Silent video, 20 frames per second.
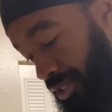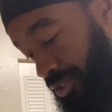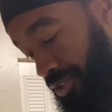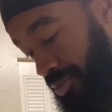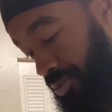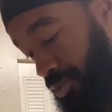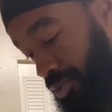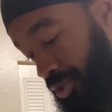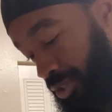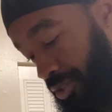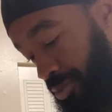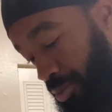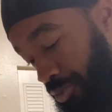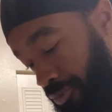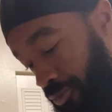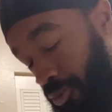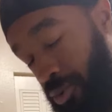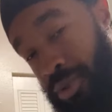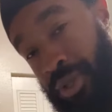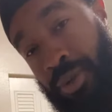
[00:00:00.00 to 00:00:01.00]
smoothies
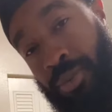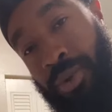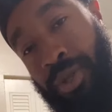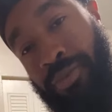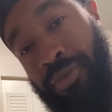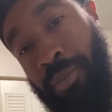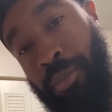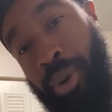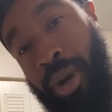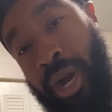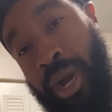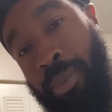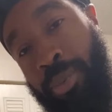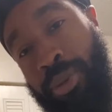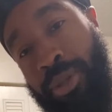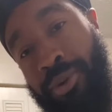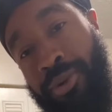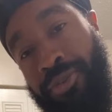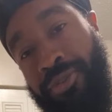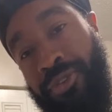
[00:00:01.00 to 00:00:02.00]
before they were even
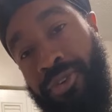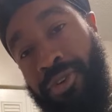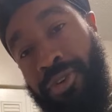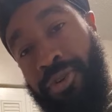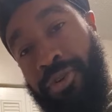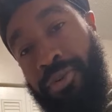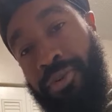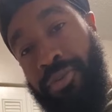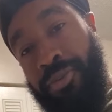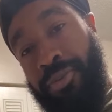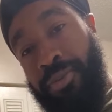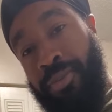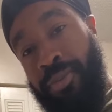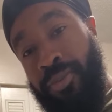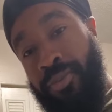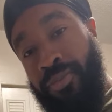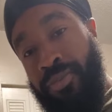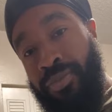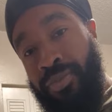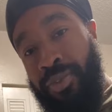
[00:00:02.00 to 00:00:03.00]
popular to do.
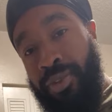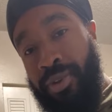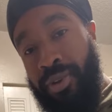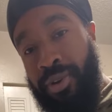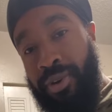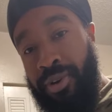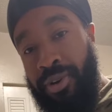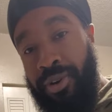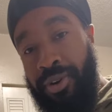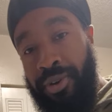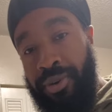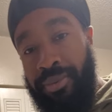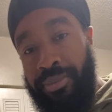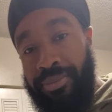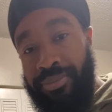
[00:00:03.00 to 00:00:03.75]
All right.